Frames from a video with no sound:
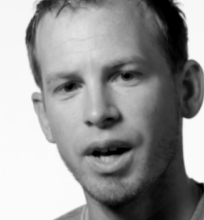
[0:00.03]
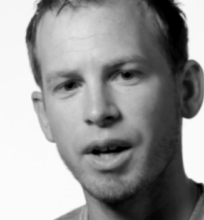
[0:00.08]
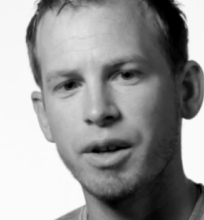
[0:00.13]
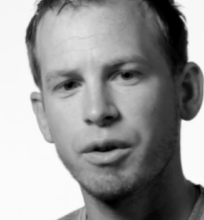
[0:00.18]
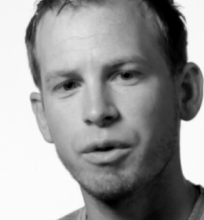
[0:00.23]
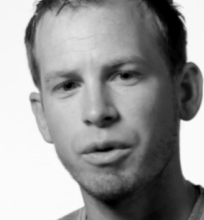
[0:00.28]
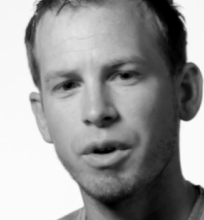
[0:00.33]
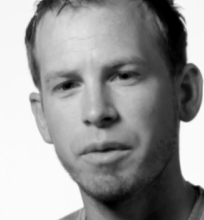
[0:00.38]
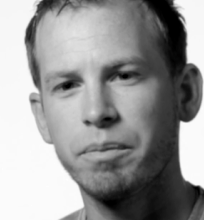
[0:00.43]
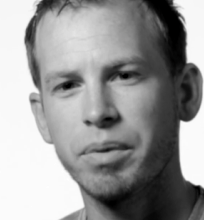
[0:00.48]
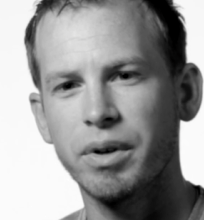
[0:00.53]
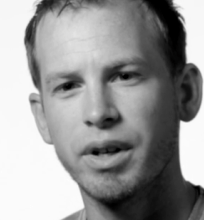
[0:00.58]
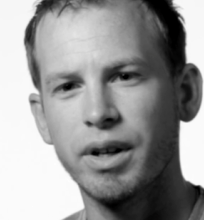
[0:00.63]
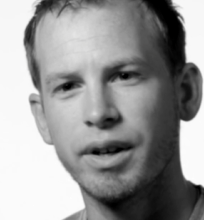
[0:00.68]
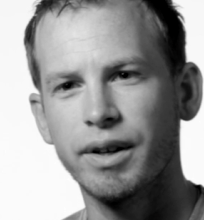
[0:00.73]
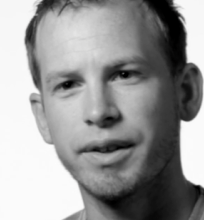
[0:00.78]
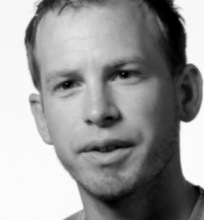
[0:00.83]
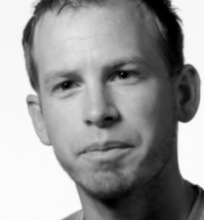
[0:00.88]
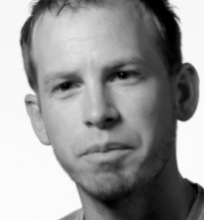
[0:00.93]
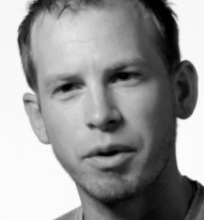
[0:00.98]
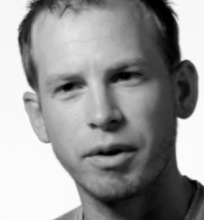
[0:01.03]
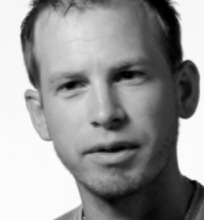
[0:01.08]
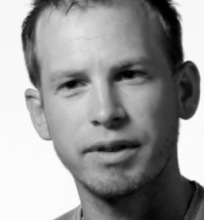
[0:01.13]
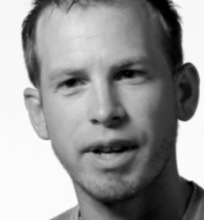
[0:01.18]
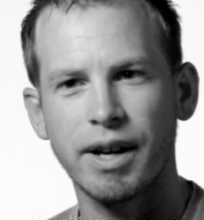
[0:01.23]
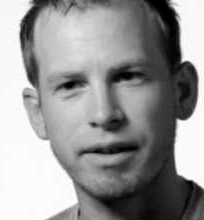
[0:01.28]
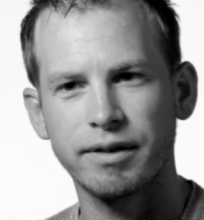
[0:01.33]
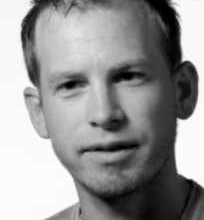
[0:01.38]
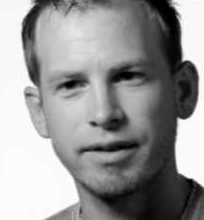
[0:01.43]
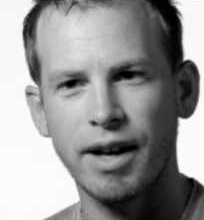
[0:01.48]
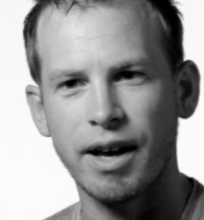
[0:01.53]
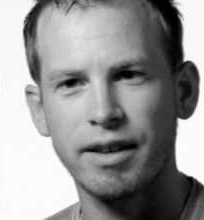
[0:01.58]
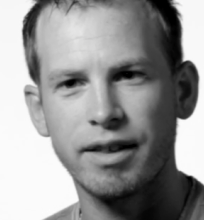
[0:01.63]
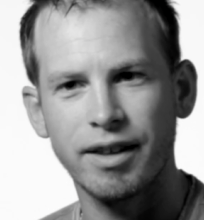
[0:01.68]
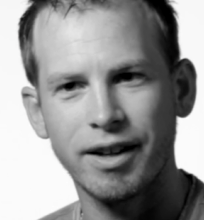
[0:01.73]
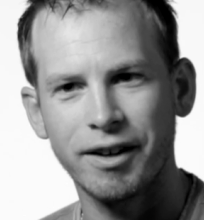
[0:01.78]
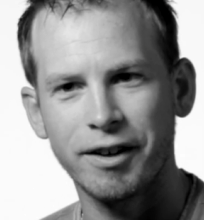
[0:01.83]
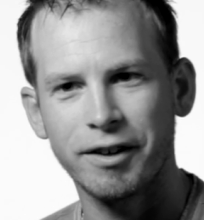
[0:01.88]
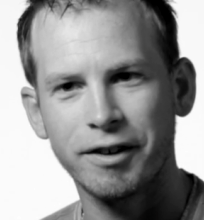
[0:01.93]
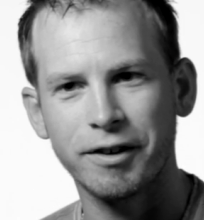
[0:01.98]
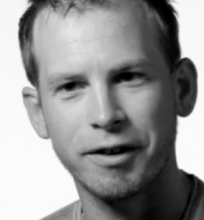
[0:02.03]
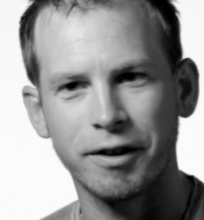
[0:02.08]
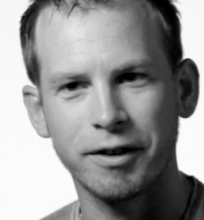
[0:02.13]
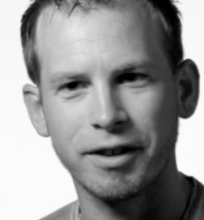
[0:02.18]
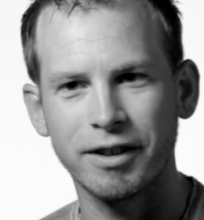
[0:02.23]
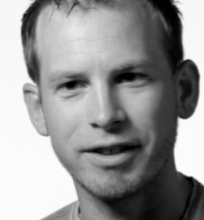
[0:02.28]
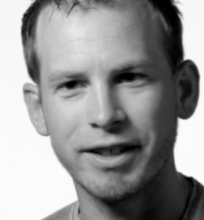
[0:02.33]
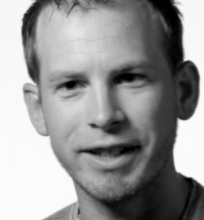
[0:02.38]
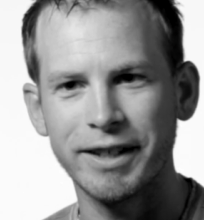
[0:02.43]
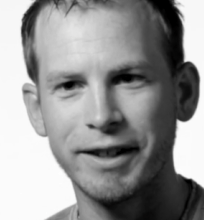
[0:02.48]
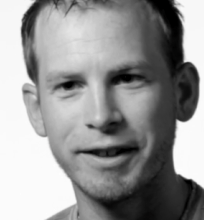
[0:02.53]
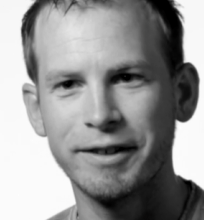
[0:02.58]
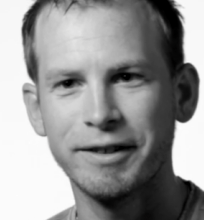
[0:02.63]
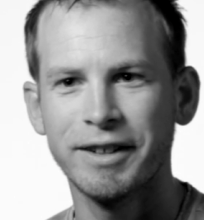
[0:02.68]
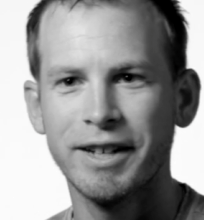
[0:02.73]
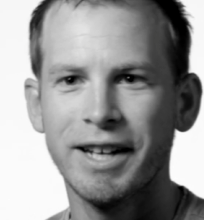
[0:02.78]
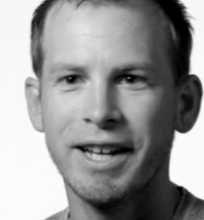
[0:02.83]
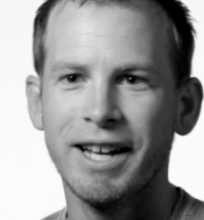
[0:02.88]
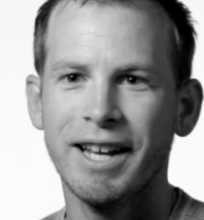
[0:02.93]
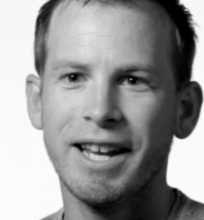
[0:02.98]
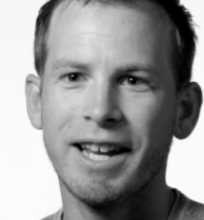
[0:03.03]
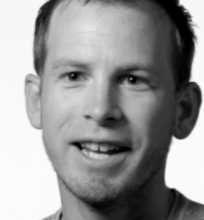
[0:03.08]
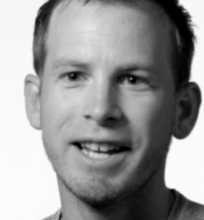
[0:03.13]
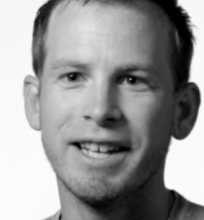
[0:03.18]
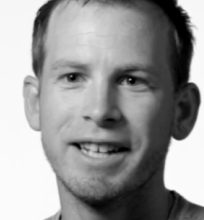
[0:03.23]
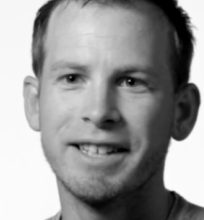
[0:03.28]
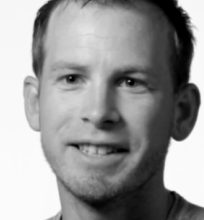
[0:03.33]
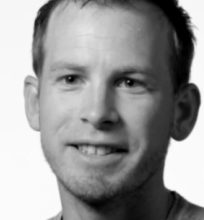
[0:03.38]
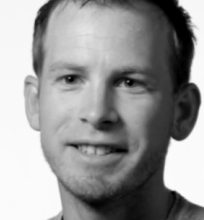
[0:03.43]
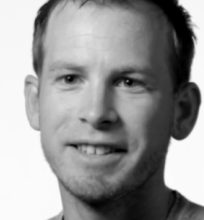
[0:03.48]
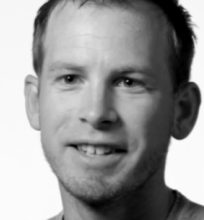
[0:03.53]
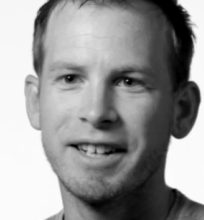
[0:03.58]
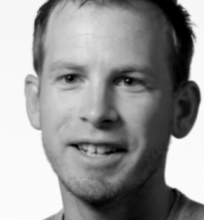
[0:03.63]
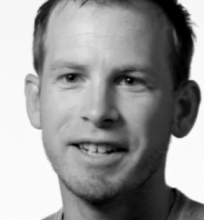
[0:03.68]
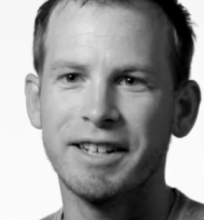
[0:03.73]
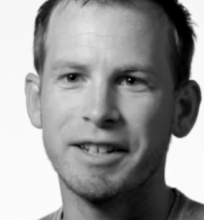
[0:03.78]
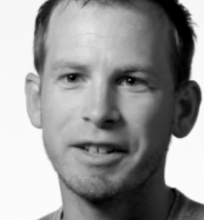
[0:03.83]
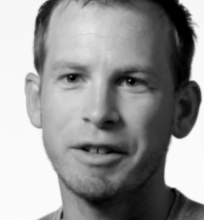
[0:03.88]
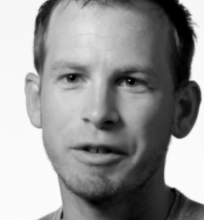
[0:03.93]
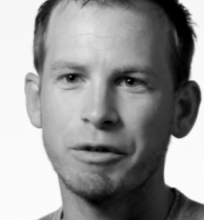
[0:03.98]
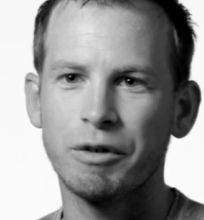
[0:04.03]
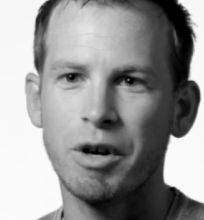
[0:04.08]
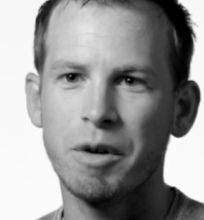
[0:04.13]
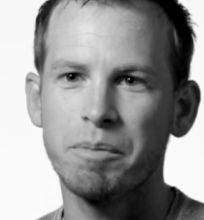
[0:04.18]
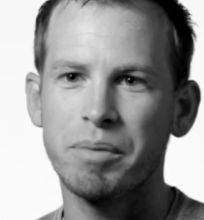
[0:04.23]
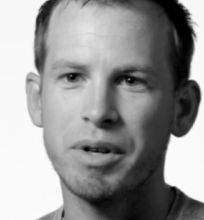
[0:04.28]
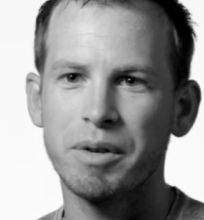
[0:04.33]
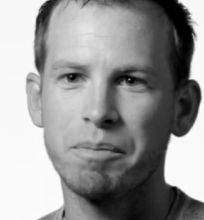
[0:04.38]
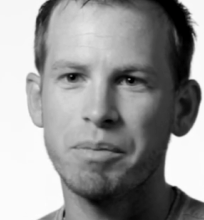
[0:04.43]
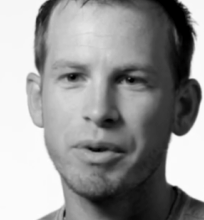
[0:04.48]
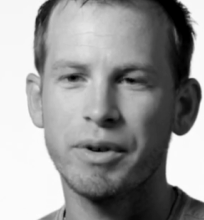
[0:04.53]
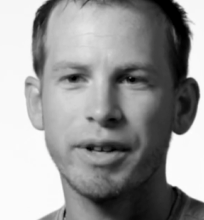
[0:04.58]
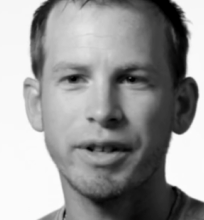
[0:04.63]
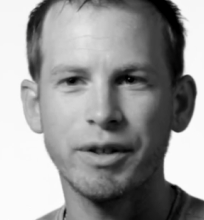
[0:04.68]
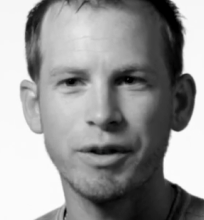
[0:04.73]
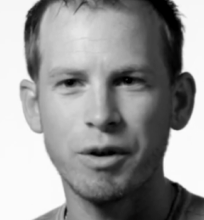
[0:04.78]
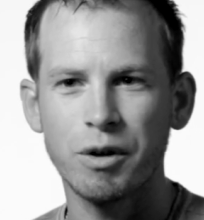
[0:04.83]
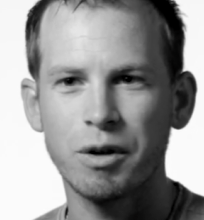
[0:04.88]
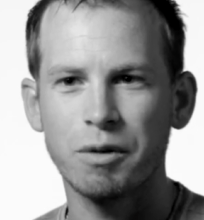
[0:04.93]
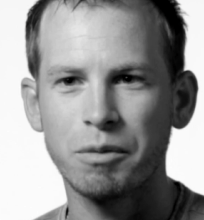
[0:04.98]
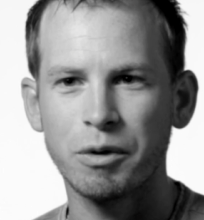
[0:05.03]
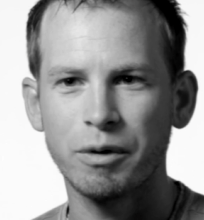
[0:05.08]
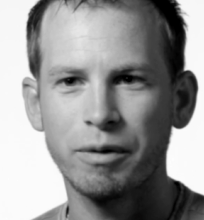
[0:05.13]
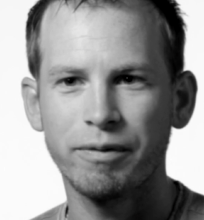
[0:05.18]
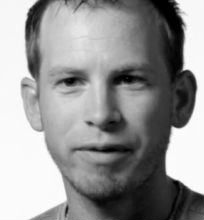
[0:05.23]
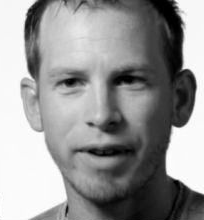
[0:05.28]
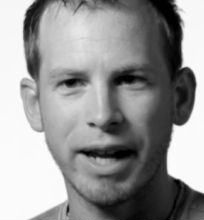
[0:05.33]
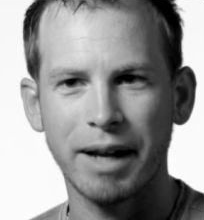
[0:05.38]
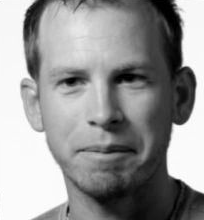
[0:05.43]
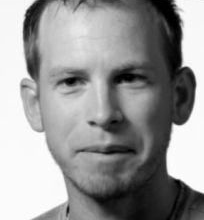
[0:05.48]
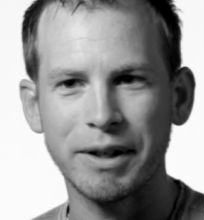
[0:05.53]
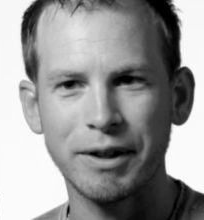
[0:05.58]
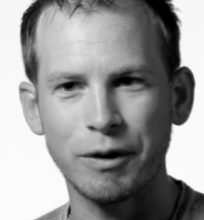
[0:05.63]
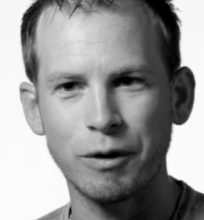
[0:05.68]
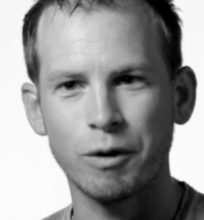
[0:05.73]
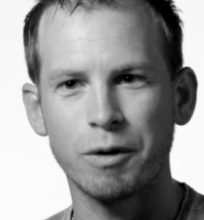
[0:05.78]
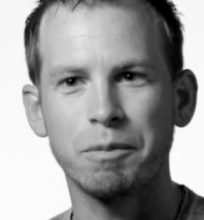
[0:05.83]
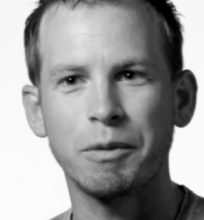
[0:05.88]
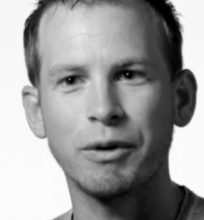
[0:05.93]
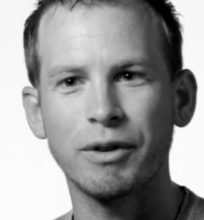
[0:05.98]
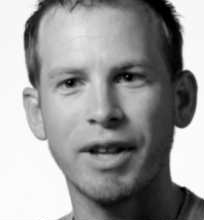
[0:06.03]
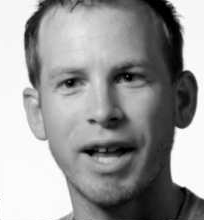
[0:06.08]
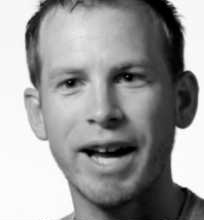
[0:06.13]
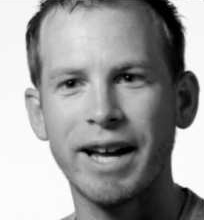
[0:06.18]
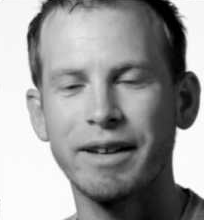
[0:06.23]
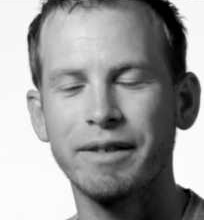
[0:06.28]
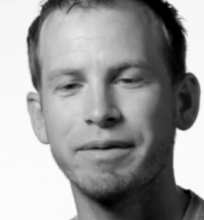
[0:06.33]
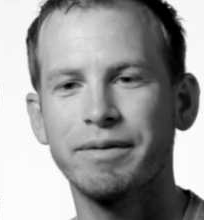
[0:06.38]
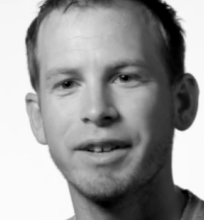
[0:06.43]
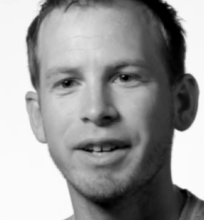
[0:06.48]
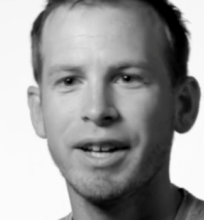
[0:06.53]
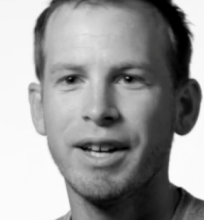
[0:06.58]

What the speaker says: I grew up in a small town south of here called Aledo, and grew up in a pretty normal family, normal life,